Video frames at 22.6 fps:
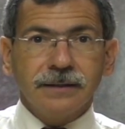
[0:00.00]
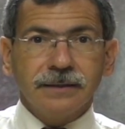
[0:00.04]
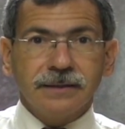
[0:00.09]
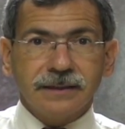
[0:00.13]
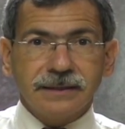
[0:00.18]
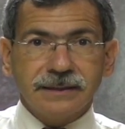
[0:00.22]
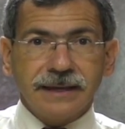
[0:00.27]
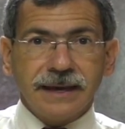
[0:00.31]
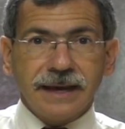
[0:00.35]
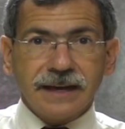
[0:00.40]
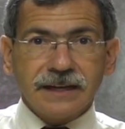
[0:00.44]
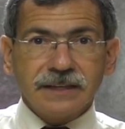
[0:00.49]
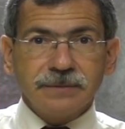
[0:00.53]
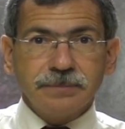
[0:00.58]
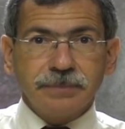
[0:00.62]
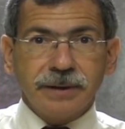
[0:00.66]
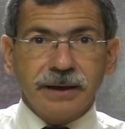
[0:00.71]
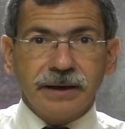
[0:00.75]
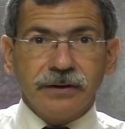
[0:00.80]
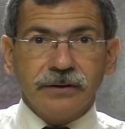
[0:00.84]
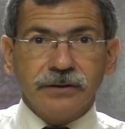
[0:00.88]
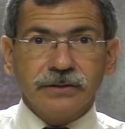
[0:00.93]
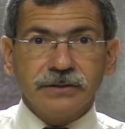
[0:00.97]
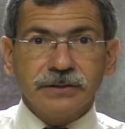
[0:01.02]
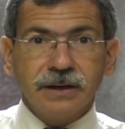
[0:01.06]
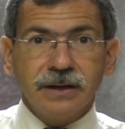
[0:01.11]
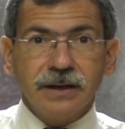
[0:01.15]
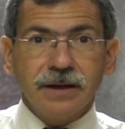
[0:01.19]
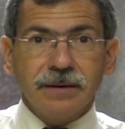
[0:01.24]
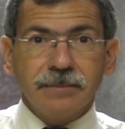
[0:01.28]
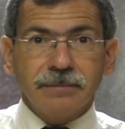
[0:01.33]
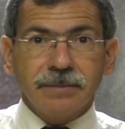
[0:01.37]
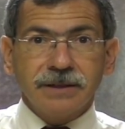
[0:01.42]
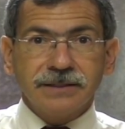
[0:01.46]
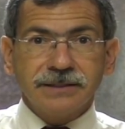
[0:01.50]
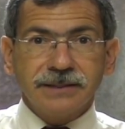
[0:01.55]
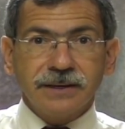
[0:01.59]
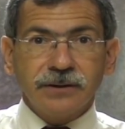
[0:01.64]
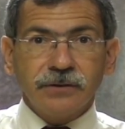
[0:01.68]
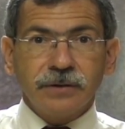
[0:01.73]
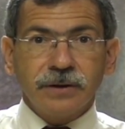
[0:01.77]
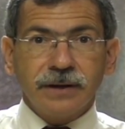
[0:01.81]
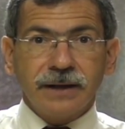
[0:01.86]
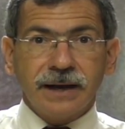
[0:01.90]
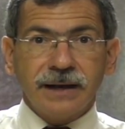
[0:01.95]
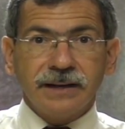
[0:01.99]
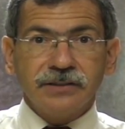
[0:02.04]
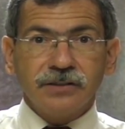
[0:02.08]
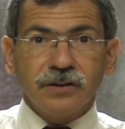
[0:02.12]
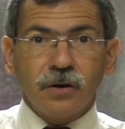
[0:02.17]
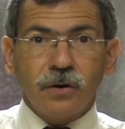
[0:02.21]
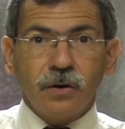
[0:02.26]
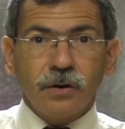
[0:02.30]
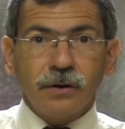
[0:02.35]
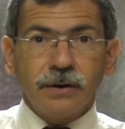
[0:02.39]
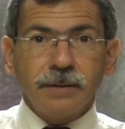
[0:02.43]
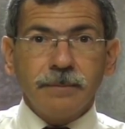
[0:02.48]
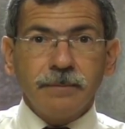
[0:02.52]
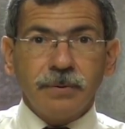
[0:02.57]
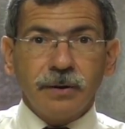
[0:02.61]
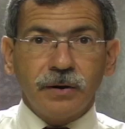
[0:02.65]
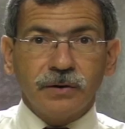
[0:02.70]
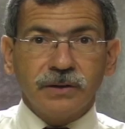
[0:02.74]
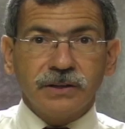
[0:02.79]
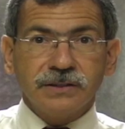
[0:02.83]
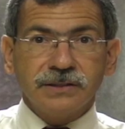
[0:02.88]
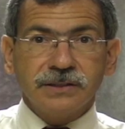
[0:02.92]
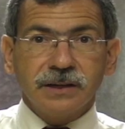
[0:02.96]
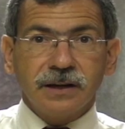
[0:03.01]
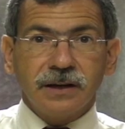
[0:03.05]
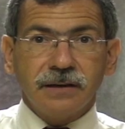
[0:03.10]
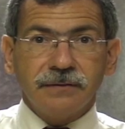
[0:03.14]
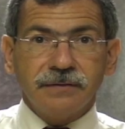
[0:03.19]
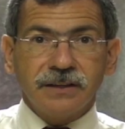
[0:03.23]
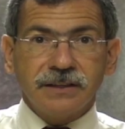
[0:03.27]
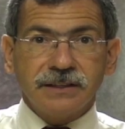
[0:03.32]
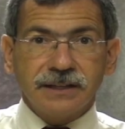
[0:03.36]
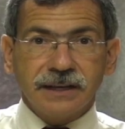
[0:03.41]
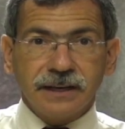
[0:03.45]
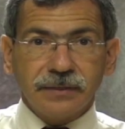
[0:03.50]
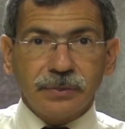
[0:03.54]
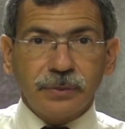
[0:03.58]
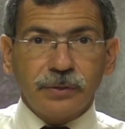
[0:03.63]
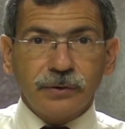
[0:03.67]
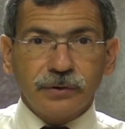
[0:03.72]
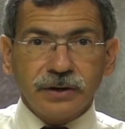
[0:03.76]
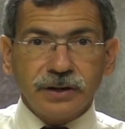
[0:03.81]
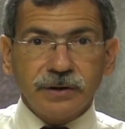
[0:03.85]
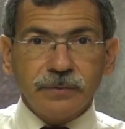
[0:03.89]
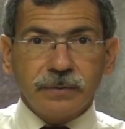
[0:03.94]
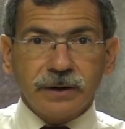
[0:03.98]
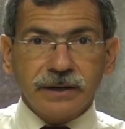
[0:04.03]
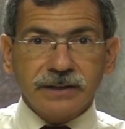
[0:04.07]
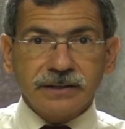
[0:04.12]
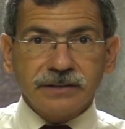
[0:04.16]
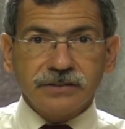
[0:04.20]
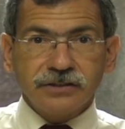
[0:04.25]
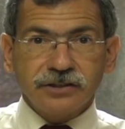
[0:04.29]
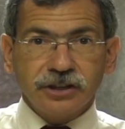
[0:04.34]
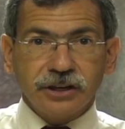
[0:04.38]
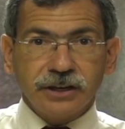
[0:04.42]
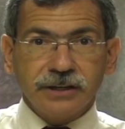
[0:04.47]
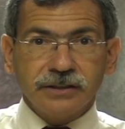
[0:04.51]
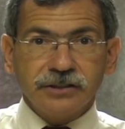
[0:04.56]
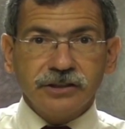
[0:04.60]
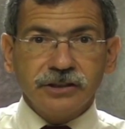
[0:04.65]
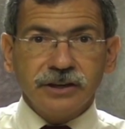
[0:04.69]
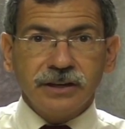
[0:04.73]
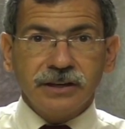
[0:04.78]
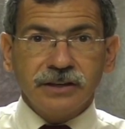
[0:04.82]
The taxpayers must synchronize all components of the 1031 exchange